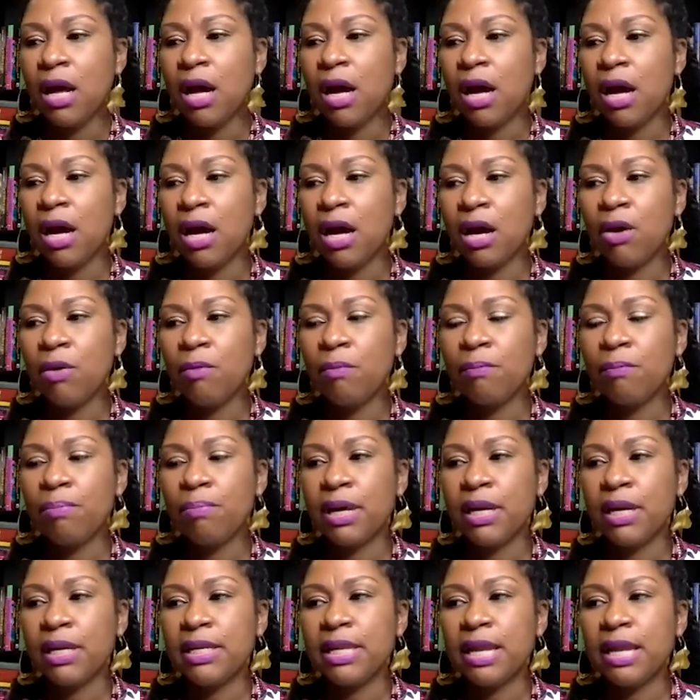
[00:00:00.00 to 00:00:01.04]
Um,
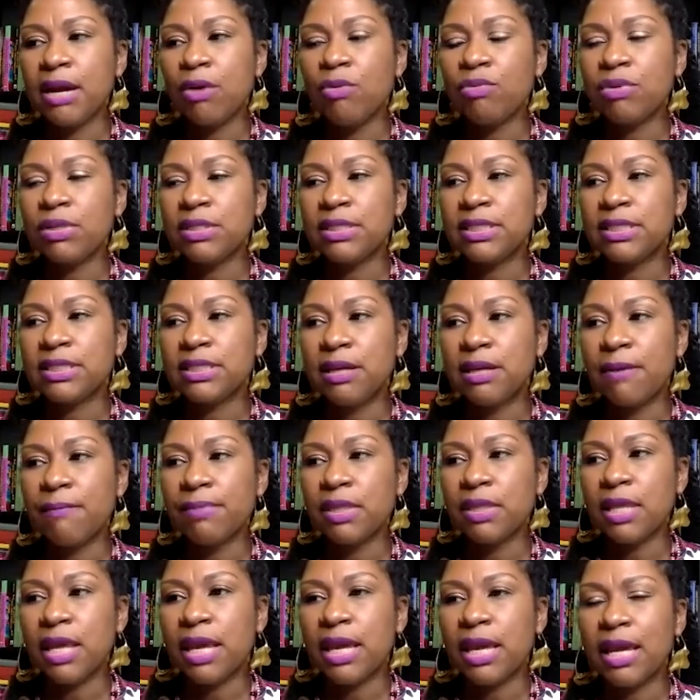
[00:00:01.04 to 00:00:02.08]
but there was
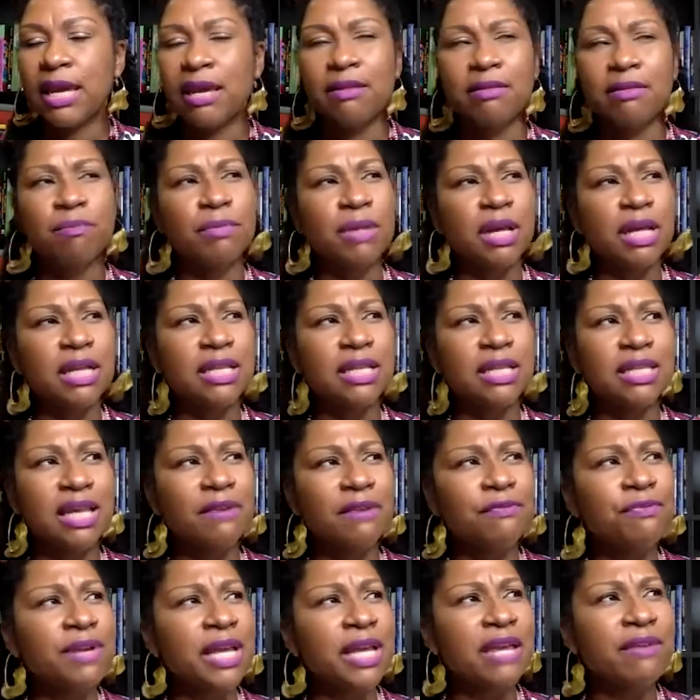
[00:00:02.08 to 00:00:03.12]
something, in, and
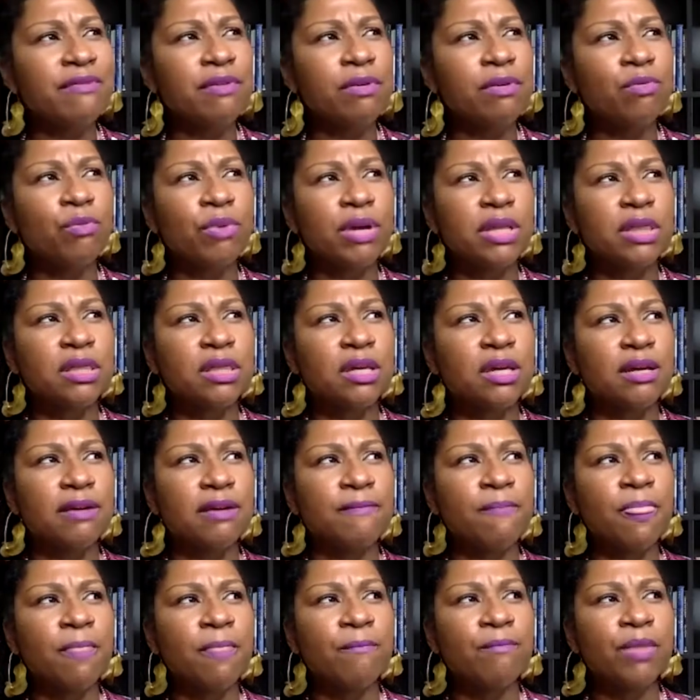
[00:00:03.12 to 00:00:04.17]
definitely even with
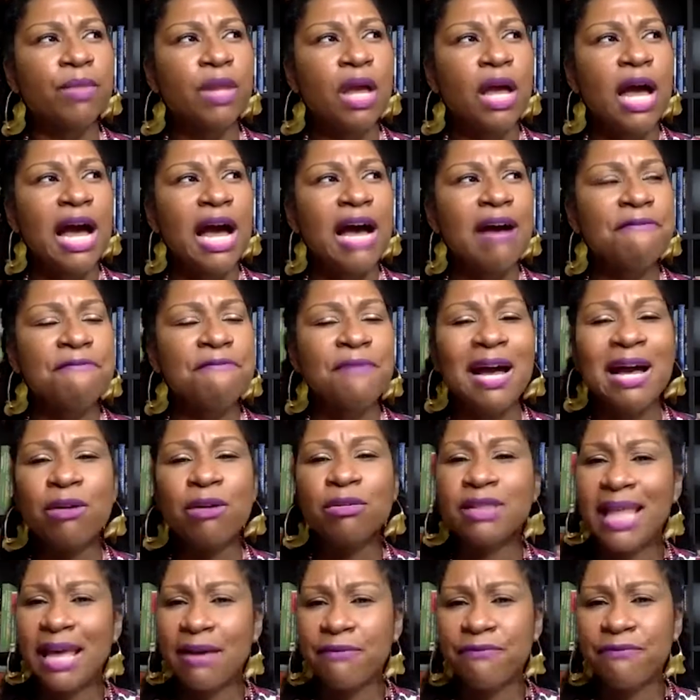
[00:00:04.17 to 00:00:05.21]
the I
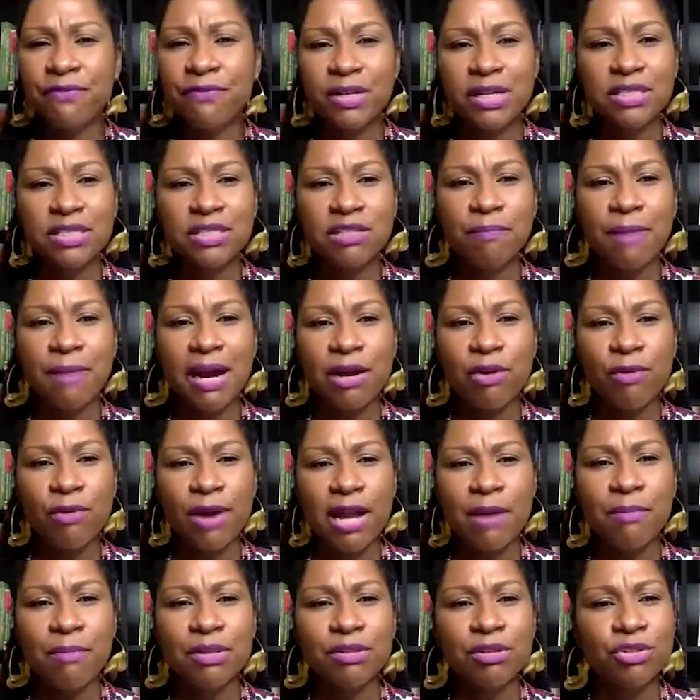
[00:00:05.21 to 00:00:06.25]
found that footage of my
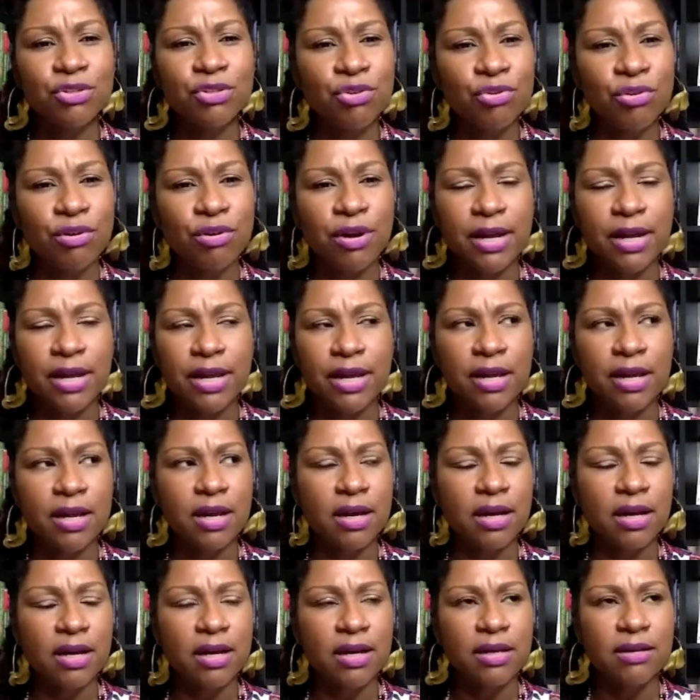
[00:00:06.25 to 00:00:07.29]
grandmother during,
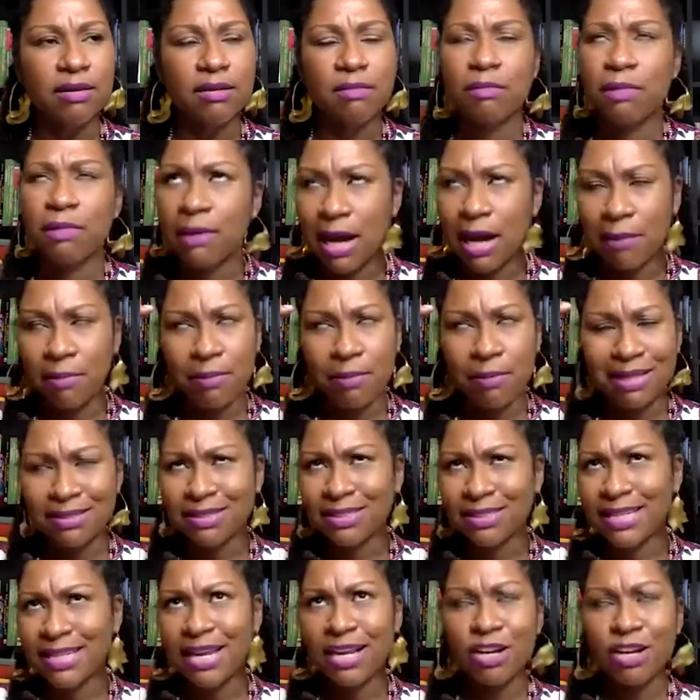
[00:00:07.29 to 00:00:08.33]
uh, I'm, about to
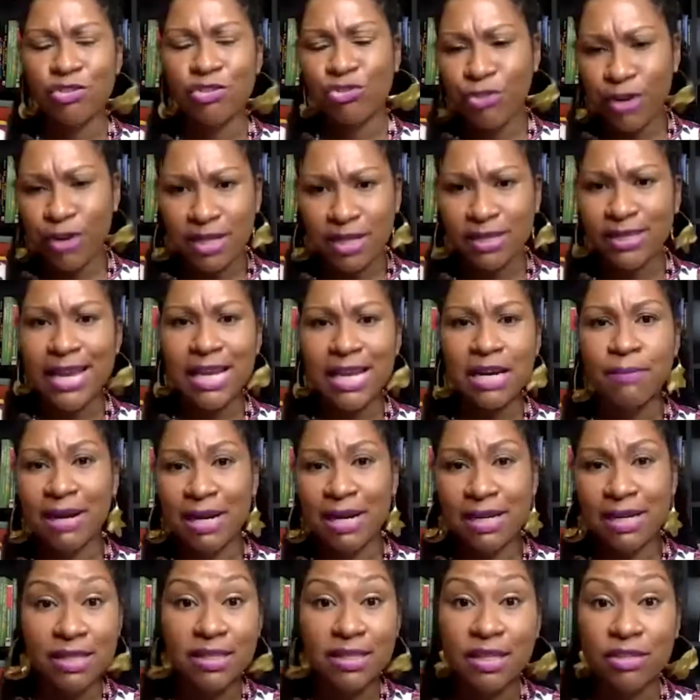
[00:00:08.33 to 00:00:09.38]
say Katrina, thinking about
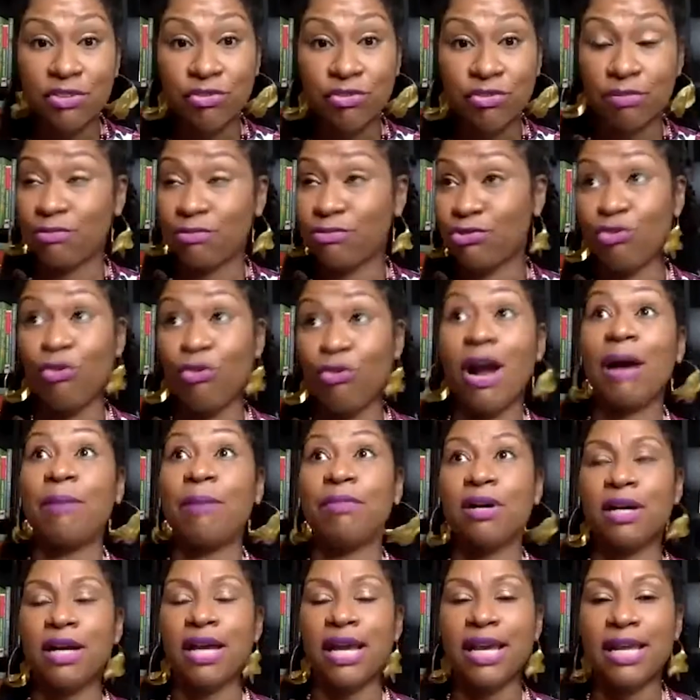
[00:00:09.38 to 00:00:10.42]
another tr-
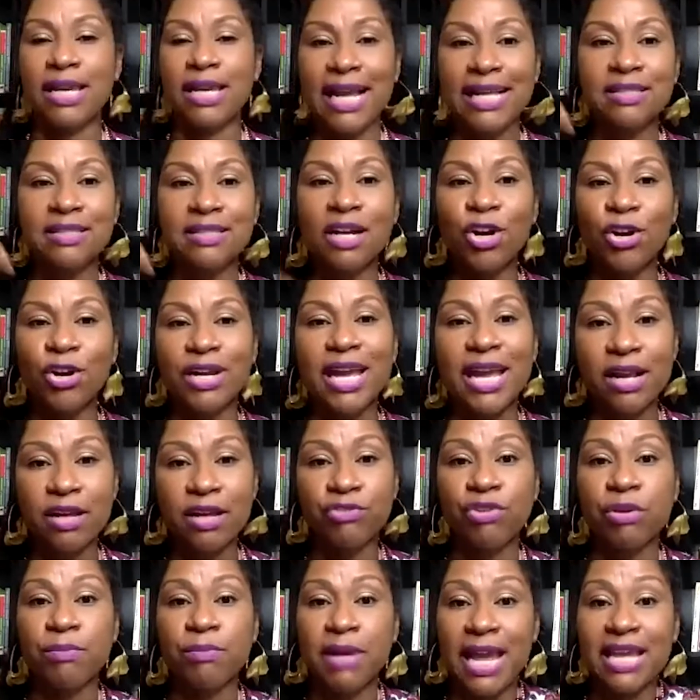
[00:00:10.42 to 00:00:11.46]
trauma, and that Hurricane
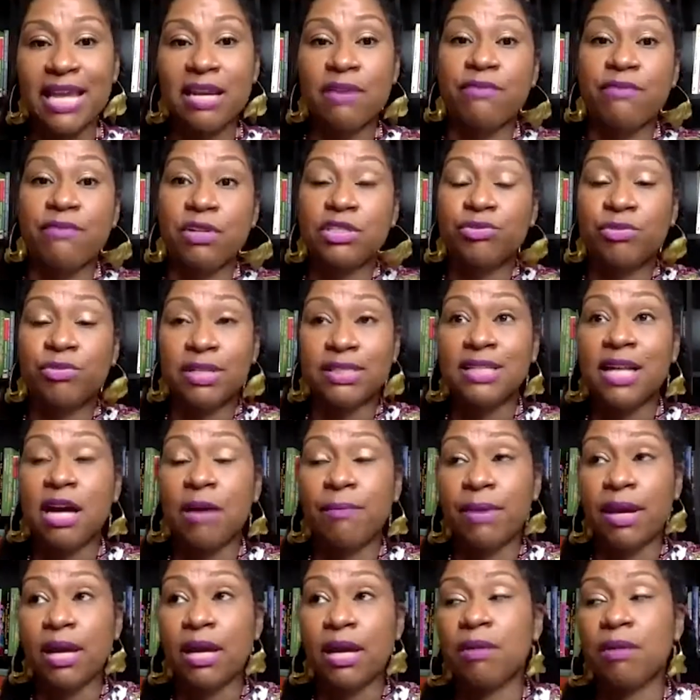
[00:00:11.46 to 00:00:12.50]
Katrina anniversary is
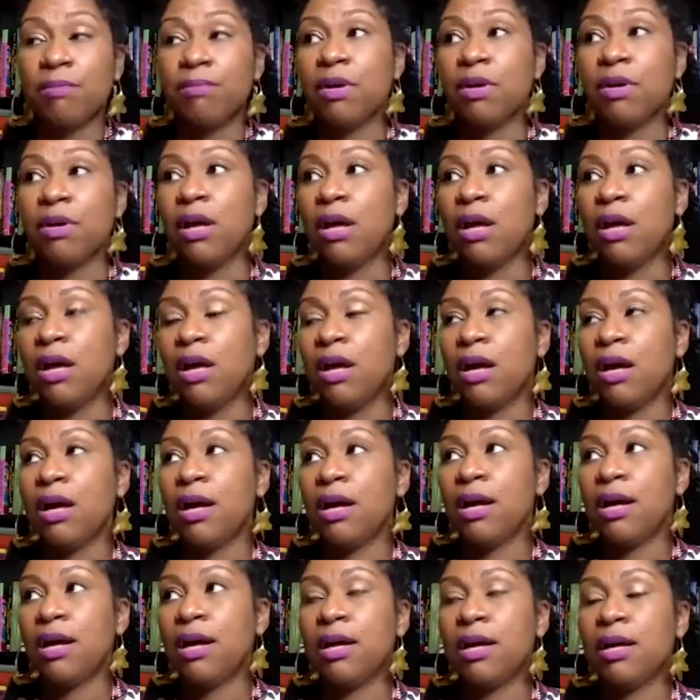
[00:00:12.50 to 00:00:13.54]
coming up. Uh,
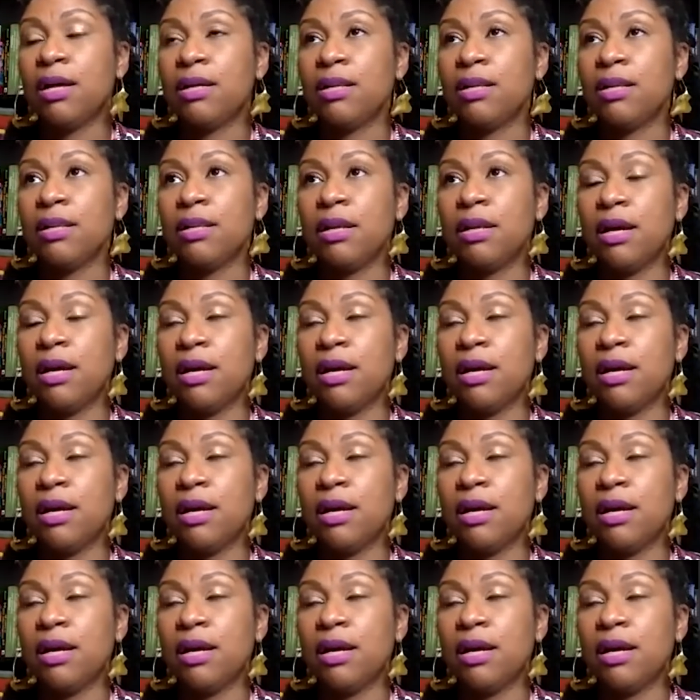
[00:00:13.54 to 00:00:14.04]
mm-hmm. Uh,